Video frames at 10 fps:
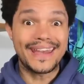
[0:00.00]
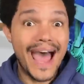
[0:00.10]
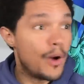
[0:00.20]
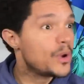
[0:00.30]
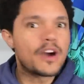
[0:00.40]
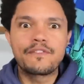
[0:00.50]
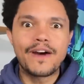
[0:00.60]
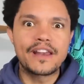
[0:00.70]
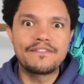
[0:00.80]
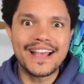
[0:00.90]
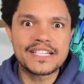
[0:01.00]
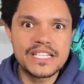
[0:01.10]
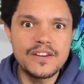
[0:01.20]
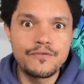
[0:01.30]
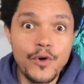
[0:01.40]
now we got to find a
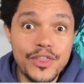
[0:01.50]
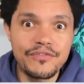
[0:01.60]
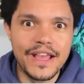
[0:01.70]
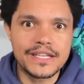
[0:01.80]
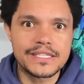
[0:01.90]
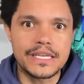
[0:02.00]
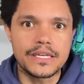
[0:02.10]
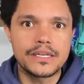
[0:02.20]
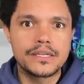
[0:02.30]
vaccine for the vaccine.